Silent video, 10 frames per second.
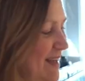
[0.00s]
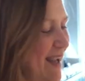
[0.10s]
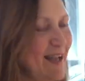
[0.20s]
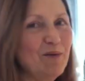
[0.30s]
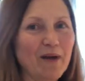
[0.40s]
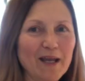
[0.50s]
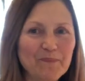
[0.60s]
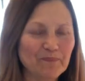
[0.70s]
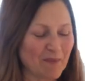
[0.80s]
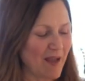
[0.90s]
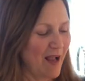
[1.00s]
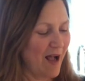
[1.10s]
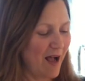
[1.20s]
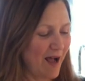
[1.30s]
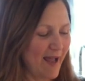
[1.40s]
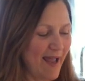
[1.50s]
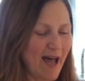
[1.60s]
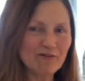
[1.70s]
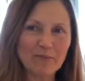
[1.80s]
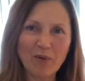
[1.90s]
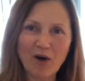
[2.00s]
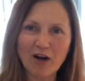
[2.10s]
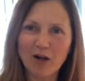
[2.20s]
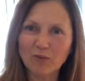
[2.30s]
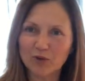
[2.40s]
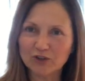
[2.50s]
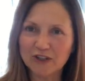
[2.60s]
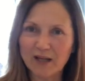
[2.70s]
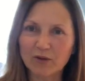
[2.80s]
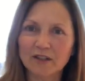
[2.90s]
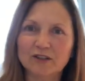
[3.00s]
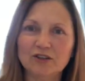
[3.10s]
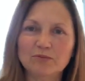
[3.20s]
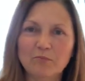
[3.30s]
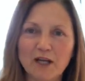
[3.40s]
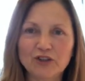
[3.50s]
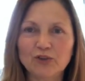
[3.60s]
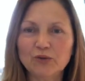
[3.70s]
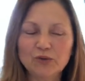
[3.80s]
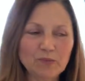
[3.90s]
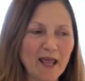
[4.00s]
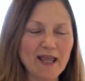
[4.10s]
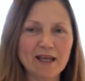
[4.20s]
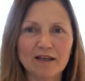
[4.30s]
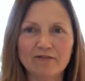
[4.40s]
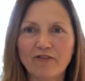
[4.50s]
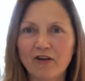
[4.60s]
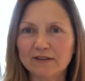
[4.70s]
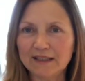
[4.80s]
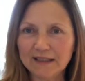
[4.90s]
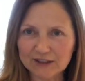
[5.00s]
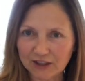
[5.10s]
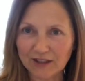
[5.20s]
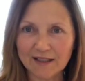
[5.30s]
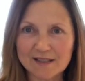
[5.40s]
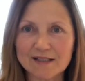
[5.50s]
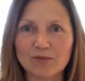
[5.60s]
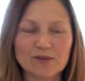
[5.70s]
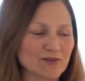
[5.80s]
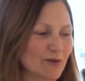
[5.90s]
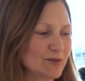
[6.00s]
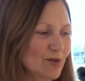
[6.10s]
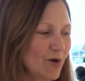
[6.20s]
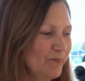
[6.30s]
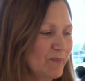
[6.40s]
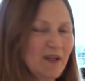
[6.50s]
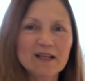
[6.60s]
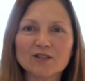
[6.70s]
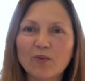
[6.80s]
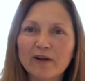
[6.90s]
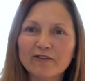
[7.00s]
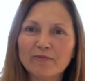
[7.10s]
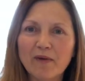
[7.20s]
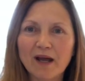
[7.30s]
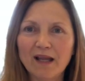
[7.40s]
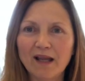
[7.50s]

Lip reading: Anyway, I have a pot on where today we're going to do mushroom and Fontina cheese risotto. It's one of my